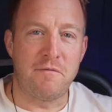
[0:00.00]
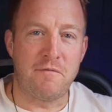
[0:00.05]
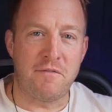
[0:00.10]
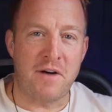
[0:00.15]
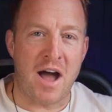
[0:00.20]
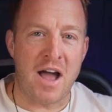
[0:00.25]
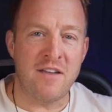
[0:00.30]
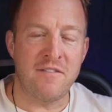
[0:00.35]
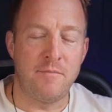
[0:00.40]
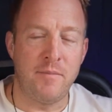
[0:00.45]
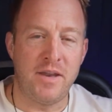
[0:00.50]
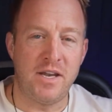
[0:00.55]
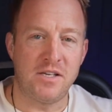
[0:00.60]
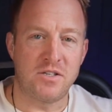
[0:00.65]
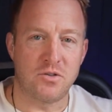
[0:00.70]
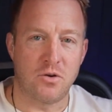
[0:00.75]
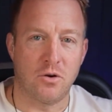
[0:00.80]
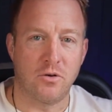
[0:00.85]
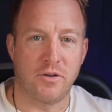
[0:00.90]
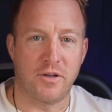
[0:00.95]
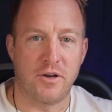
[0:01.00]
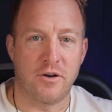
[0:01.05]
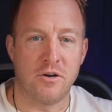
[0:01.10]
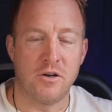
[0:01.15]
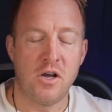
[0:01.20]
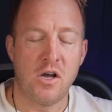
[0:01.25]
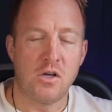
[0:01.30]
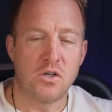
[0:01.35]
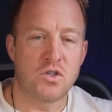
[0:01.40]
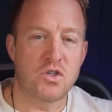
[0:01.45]
5 minutes
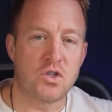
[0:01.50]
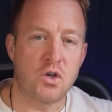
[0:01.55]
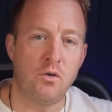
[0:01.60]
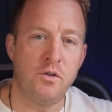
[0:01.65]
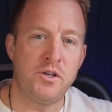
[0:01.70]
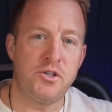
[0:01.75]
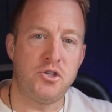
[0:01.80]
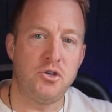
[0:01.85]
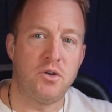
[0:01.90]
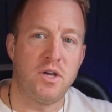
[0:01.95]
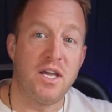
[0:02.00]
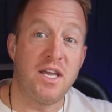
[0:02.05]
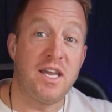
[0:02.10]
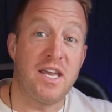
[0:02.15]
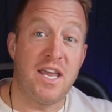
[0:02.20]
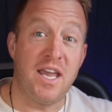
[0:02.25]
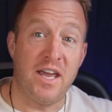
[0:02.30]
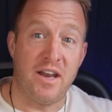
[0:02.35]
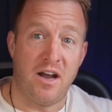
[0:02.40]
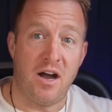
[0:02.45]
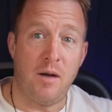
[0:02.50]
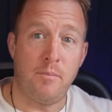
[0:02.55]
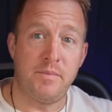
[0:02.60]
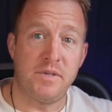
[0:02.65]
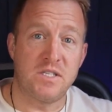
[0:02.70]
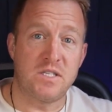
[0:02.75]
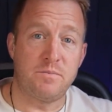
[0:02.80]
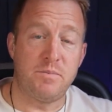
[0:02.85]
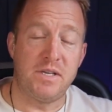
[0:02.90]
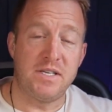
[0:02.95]
earlier so that you can get up
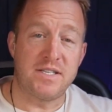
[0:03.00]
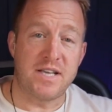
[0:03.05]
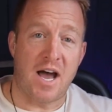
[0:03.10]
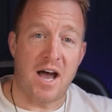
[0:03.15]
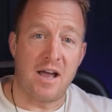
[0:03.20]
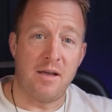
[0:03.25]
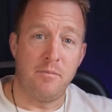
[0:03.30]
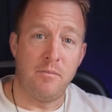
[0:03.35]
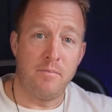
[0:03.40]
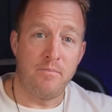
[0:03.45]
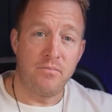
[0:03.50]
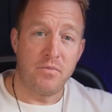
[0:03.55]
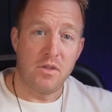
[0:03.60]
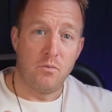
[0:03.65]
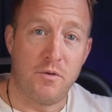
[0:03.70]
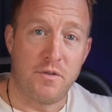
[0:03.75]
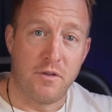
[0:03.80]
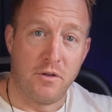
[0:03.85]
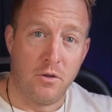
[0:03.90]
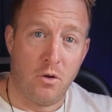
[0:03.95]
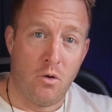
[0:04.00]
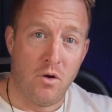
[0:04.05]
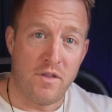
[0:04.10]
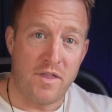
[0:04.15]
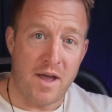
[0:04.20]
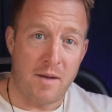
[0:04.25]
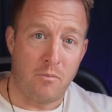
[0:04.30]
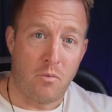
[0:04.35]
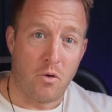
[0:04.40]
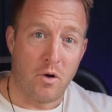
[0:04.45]
and spend time with the
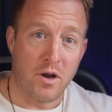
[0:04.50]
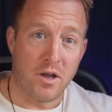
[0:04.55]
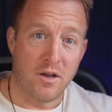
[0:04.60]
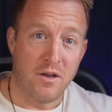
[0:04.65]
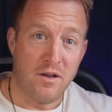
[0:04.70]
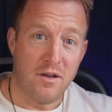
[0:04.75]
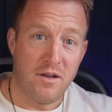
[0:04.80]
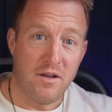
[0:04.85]
Lord that morning?